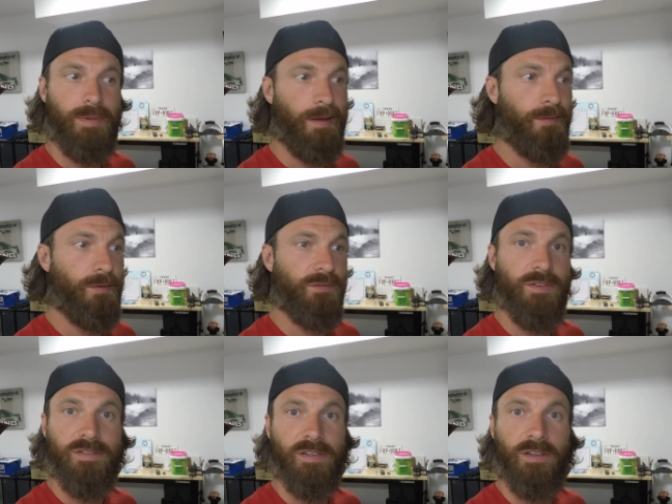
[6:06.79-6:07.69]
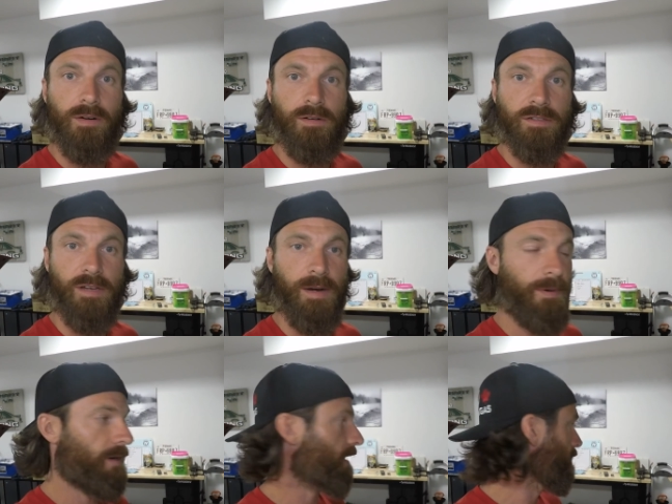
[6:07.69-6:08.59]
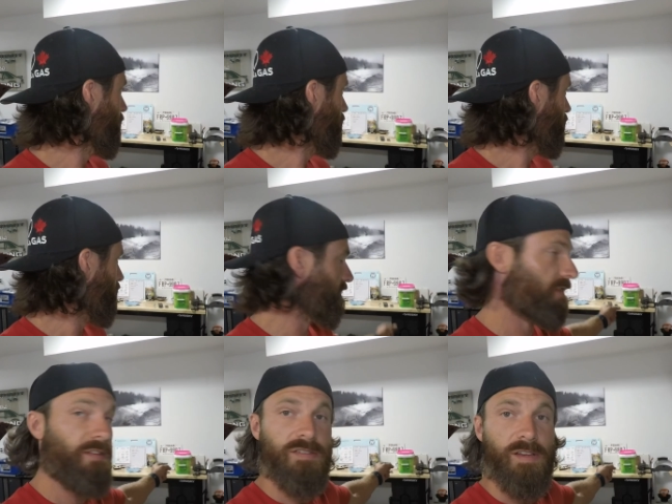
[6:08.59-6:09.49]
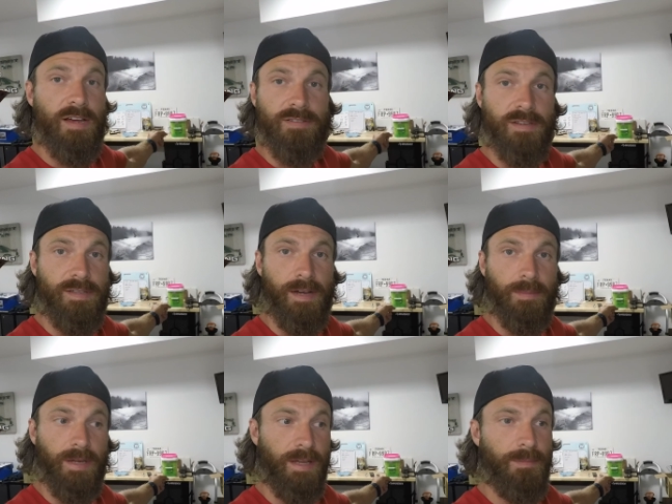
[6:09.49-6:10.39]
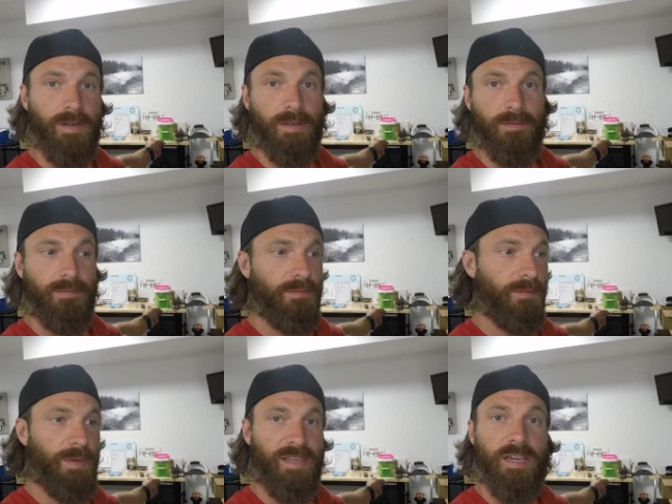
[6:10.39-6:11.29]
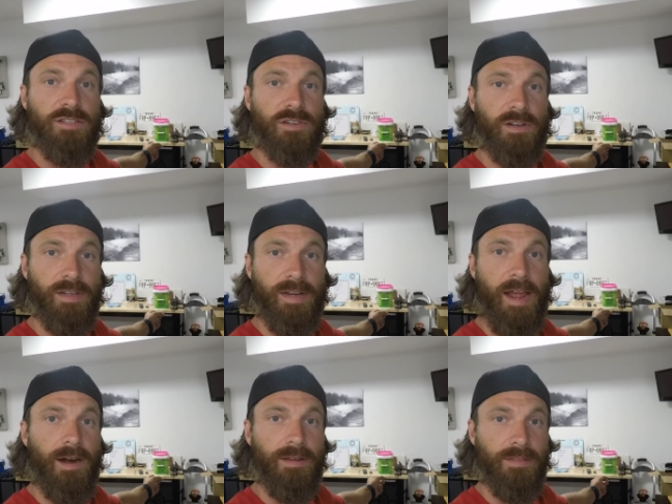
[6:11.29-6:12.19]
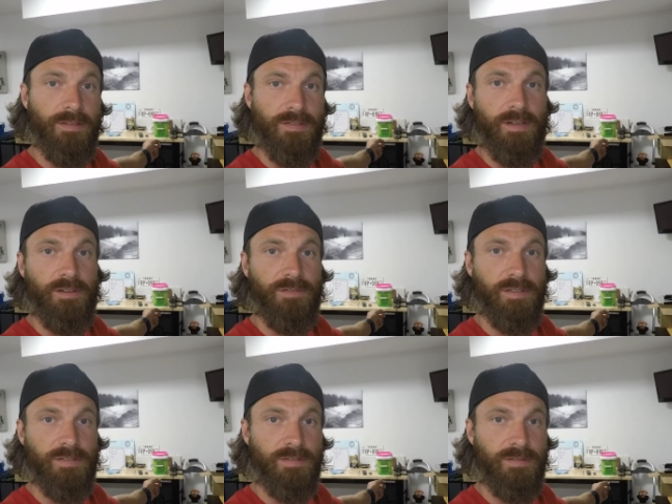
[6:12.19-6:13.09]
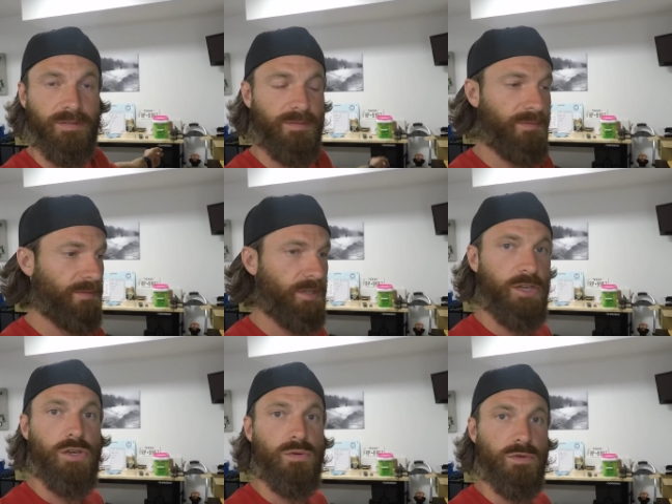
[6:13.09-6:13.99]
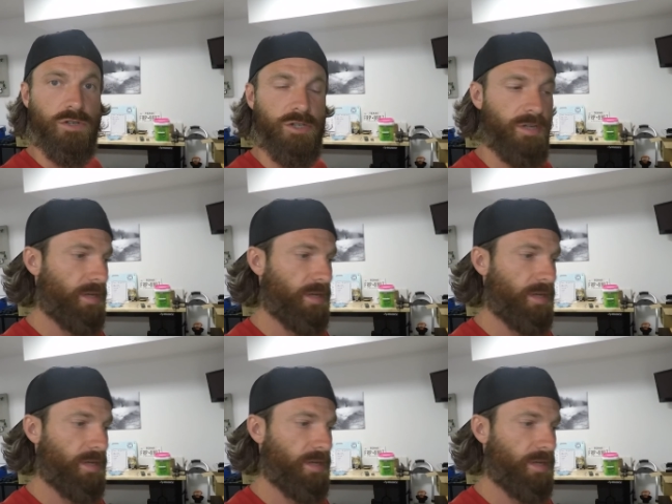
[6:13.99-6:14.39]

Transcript: I don't know if it's in there all the time or not. You can see the size of the tub. Like, my kids are gonna inherit this stuff. It's huge.